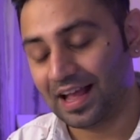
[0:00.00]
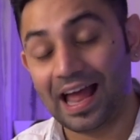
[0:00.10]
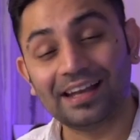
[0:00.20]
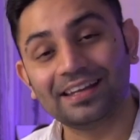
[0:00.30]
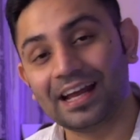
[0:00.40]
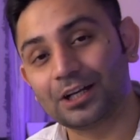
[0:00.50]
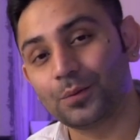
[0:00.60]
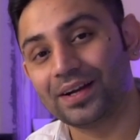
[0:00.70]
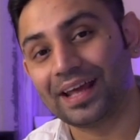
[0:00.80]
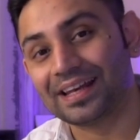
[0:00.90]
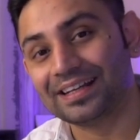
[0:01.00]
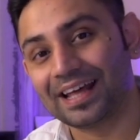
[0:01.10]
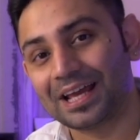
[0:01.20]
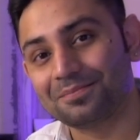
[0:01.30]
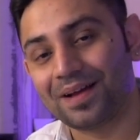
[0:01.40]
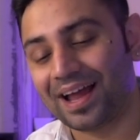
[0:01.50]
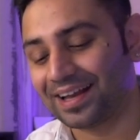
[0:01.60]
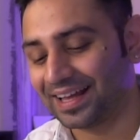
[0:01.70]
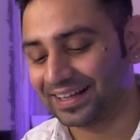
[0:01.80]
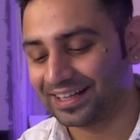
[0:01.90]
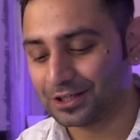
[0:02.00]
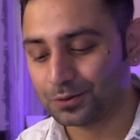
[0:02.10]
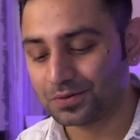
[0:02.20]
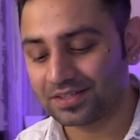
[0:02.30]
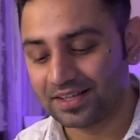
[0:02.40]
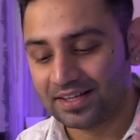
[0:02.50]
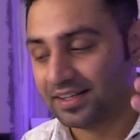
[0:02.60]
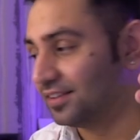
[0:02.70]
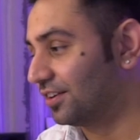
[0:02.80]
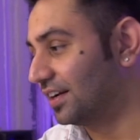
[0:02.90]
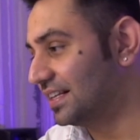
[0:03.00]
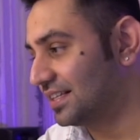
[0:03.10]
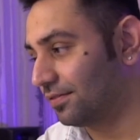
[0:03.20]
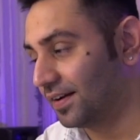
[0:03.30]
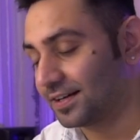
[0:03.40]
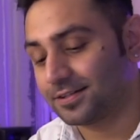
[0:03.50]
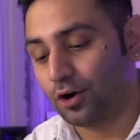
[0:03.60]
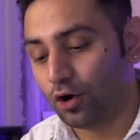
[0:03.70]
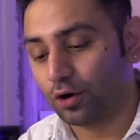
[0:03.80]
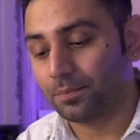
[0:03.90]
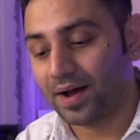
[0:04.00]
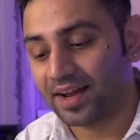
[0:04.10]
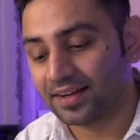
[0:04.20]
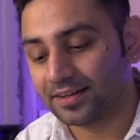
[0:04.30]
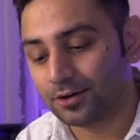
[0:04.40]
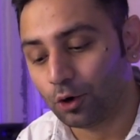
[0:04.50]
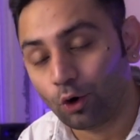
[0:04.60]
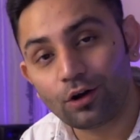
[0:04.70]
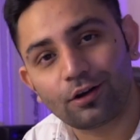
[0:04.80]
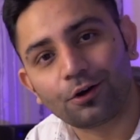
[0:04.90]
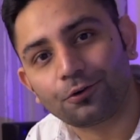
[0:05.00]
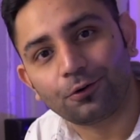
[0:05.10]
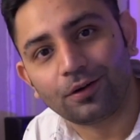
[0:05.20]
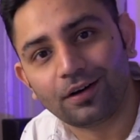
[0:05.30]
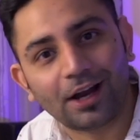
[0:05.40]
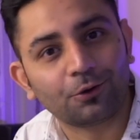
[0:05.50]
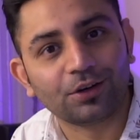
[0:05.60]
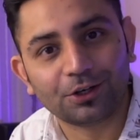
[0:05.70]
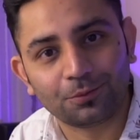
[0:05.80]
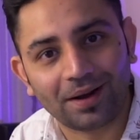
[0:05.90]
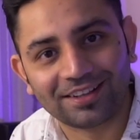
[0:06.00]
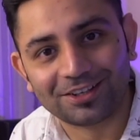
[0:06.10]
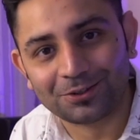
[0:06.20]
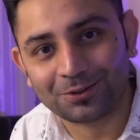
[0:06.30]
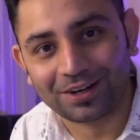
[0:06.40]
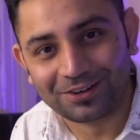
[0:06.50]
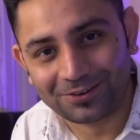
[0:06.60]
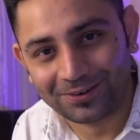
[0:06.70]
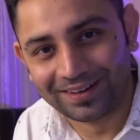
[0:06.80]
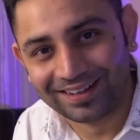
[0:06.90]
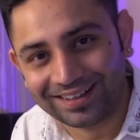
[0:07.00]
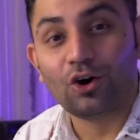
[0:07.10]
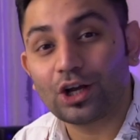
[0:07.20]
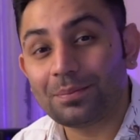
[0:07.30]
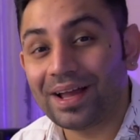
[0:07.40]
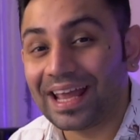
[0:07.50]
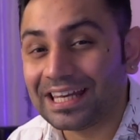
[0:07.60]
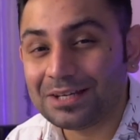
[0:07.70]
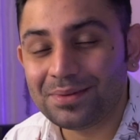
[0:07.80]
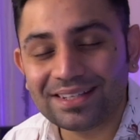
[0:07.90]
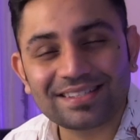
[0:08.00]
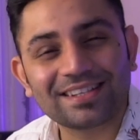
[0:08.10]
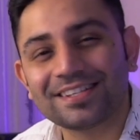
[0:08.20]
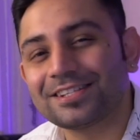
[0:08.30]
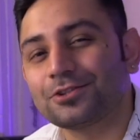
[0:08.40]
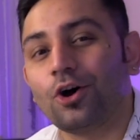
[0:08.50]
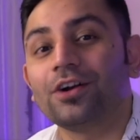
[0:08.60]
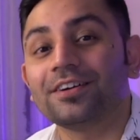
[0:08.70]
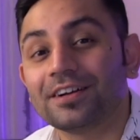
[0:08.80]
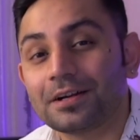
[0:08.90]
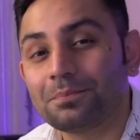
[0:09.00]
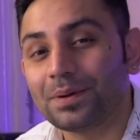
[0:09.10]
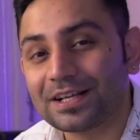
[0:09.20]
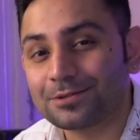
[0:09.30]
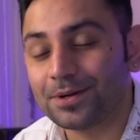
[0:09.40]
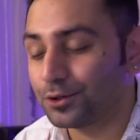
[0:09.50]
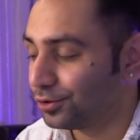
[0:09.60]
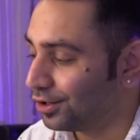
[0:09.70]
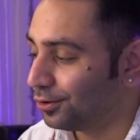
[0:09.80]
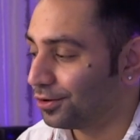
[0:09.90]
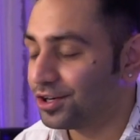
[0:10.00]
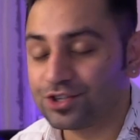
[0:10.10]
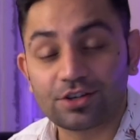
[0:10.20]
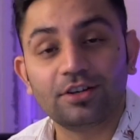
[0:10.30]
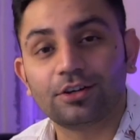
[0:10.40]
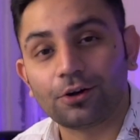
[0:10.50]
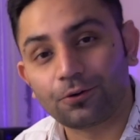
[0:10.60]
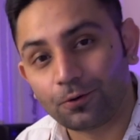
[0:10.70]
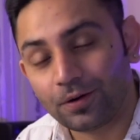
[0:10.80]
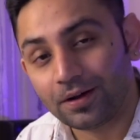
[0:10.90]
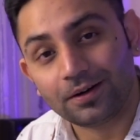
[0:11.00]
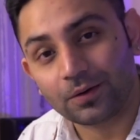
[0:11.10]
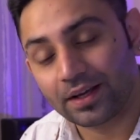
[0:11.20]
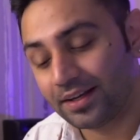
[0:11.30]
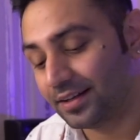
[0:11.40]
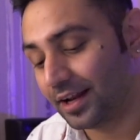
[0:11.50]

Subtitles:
and deactivate anytime, and I can use the release effects on my old controller. I don't need to buy the new controller. Okay, by any means this is not a replacement to the original controller. Okay,